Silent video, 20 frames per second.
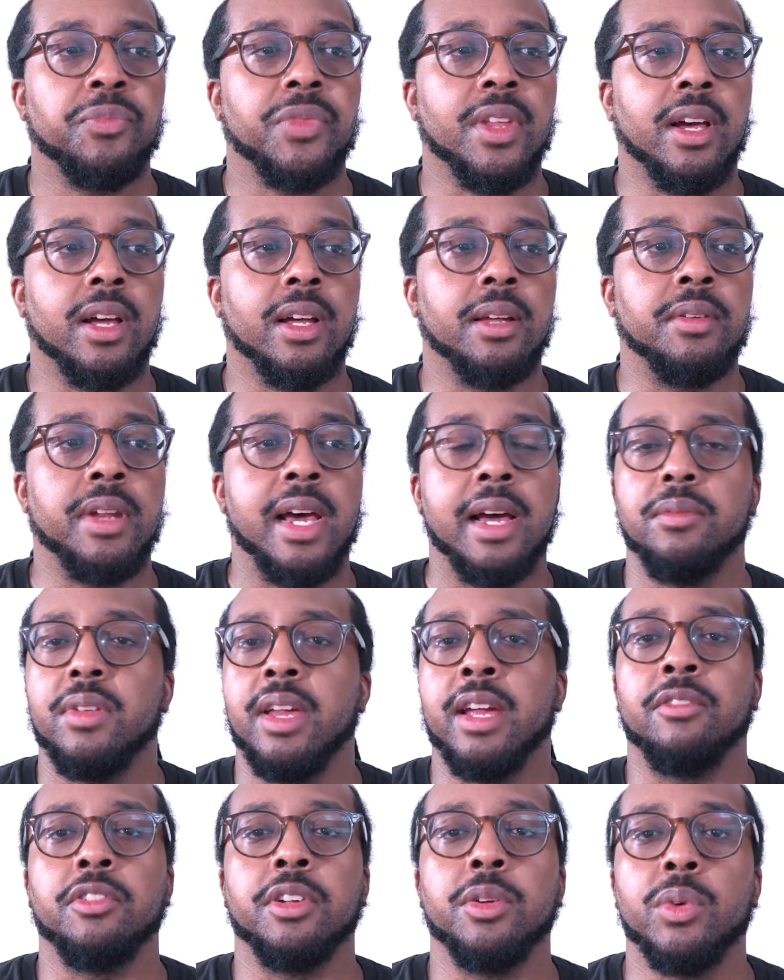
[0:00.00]

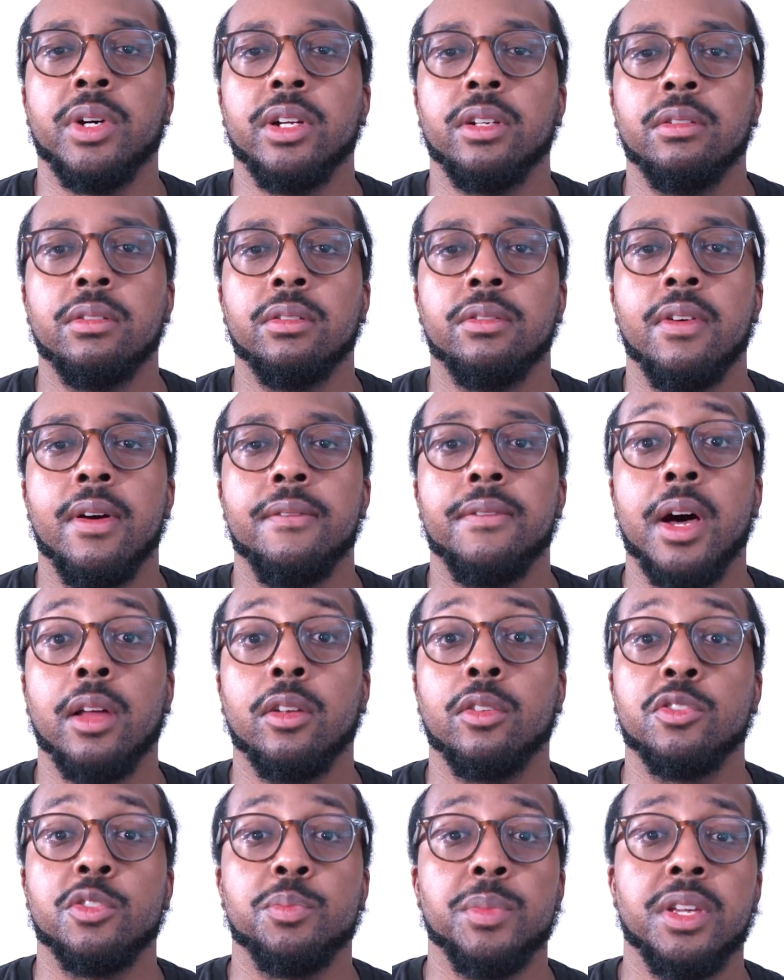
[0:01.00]
Not everyone
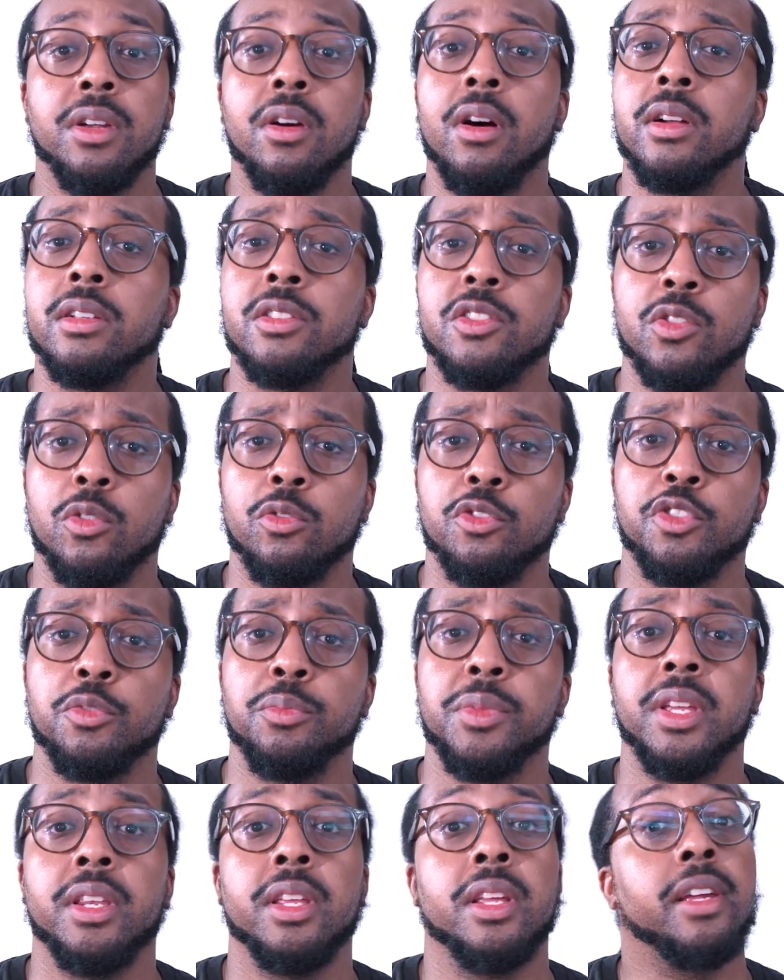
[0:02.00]
follows me on social
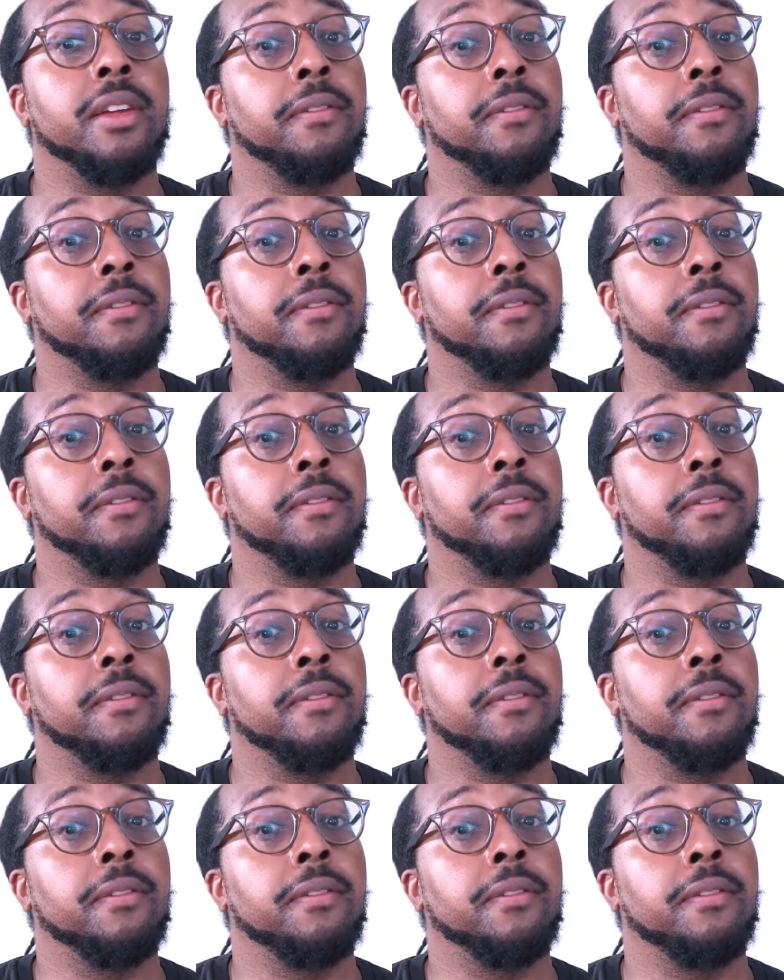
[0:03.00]
media.